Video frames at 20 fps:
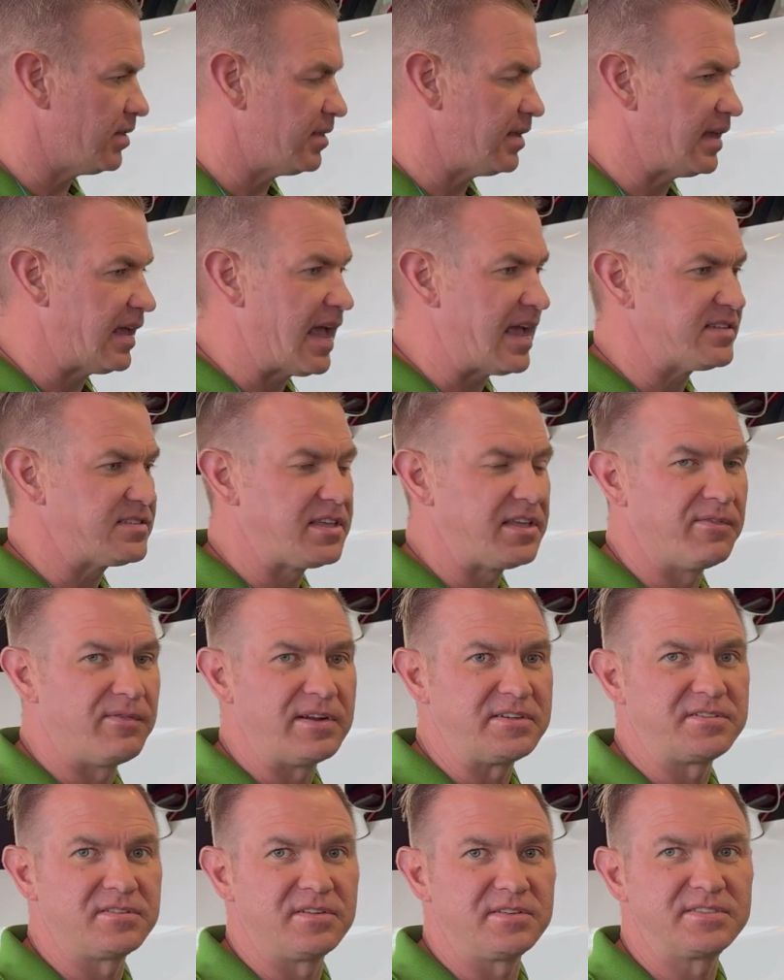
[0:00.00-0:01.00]
It has the
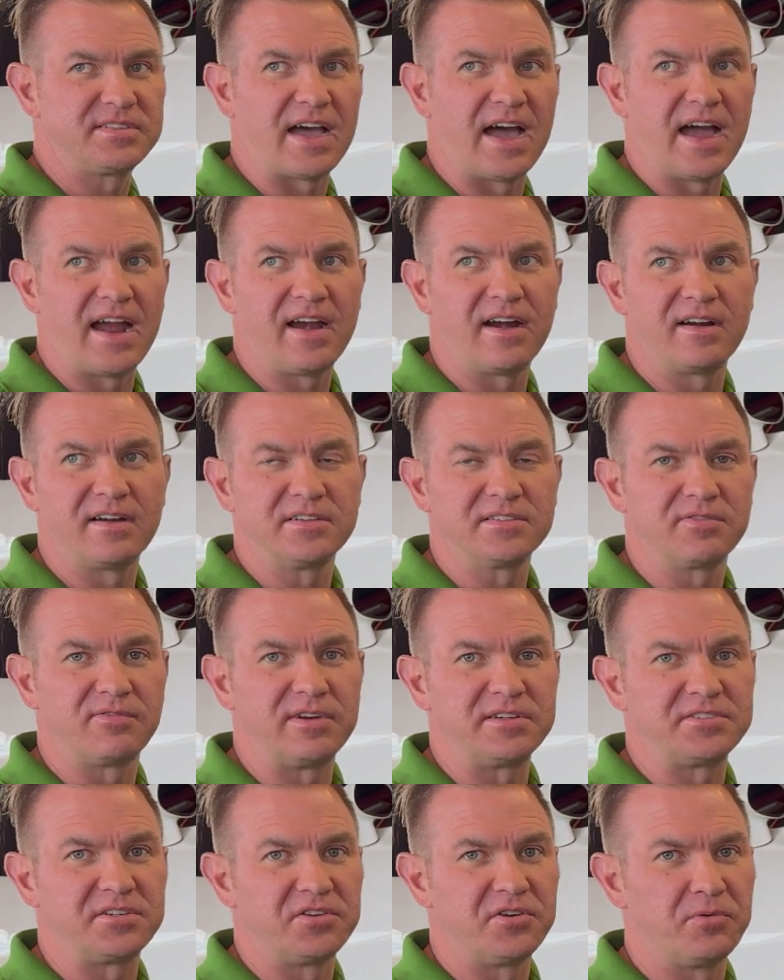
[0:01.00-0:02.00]
original tires,
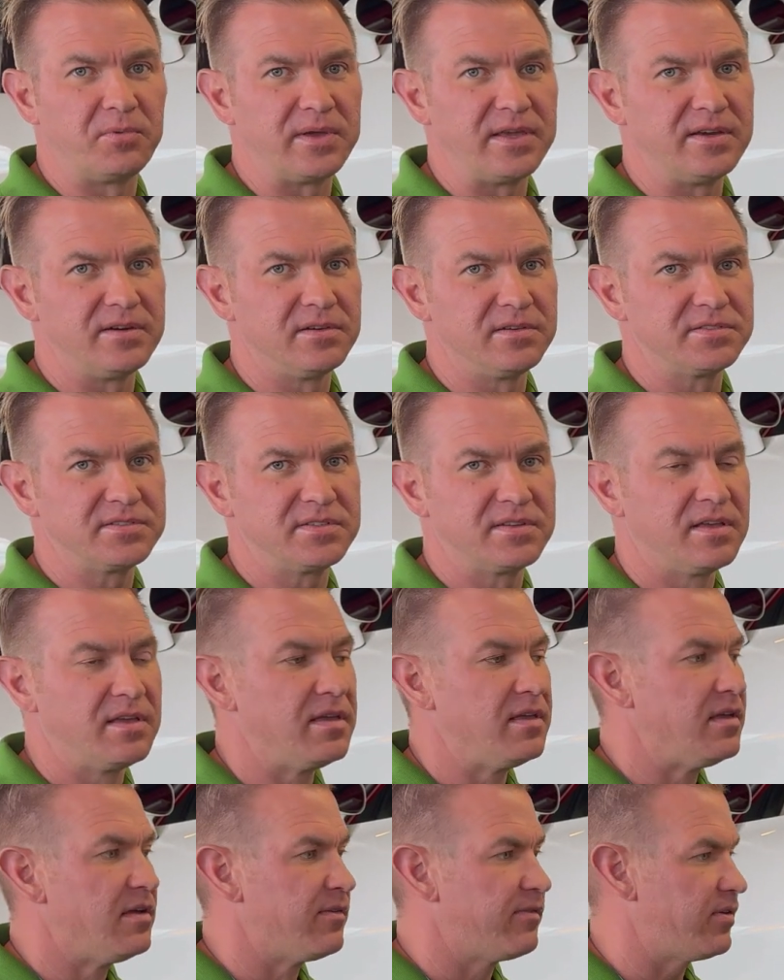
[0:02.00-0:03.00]
original wheels
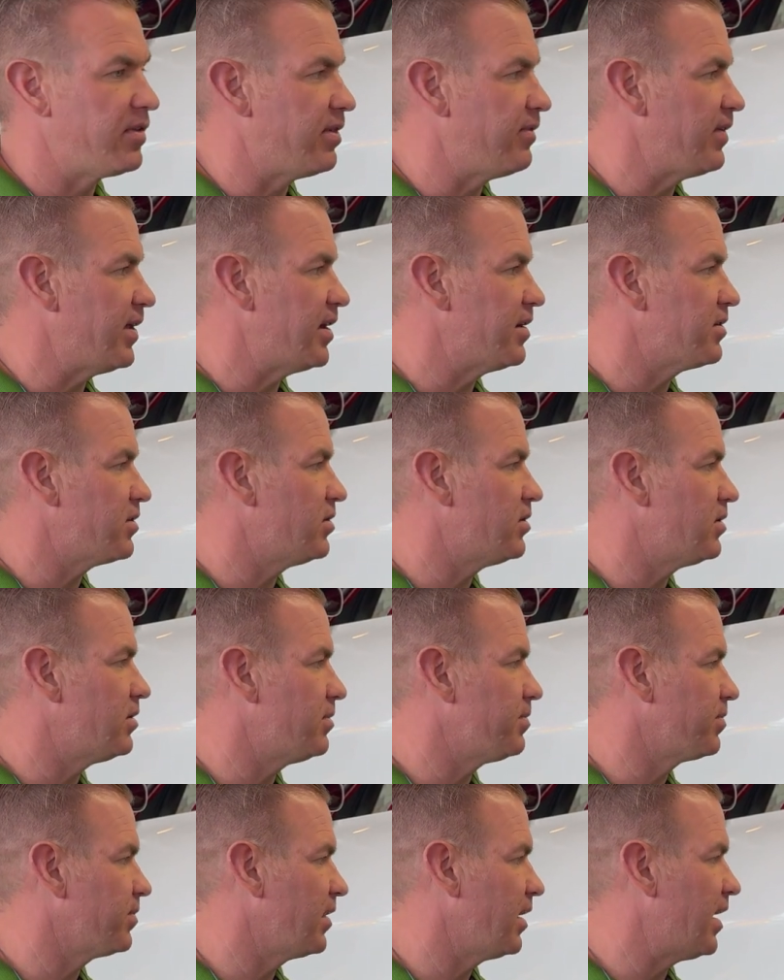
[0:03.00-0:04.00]
for the
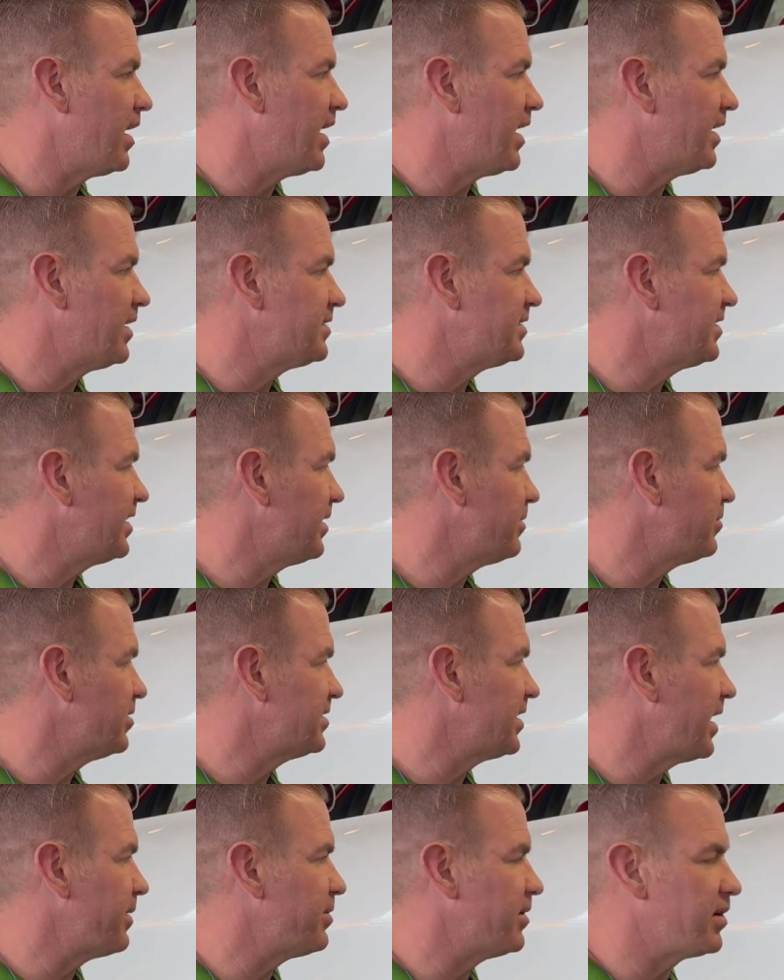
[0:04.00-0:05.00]
vehicle. Tim
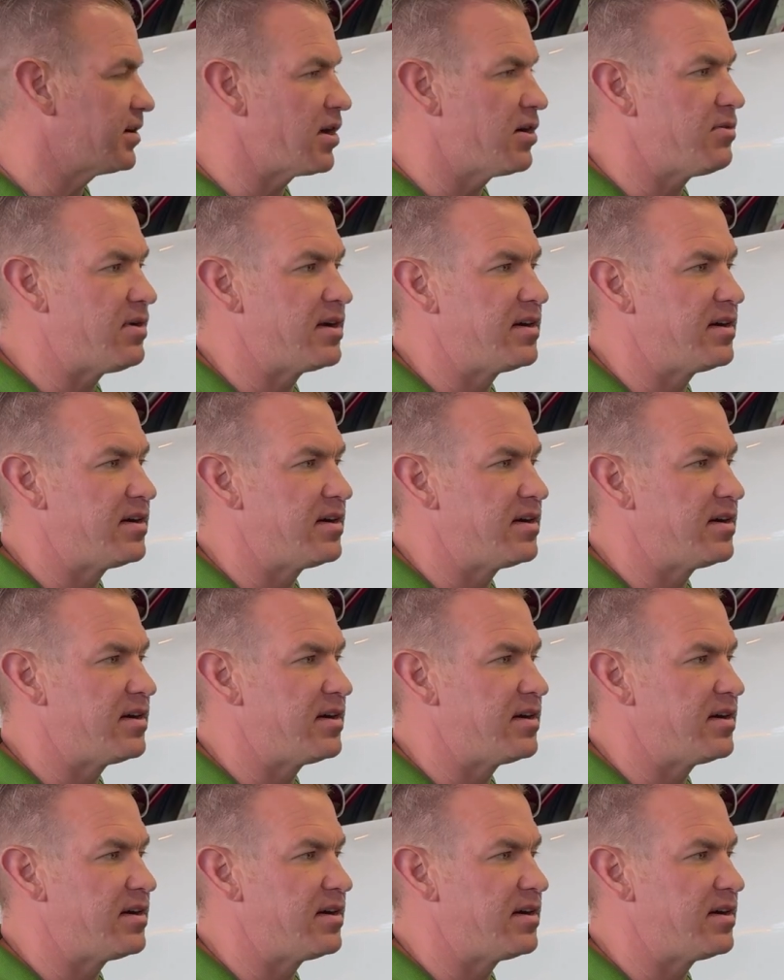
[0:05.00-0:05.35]
was able to go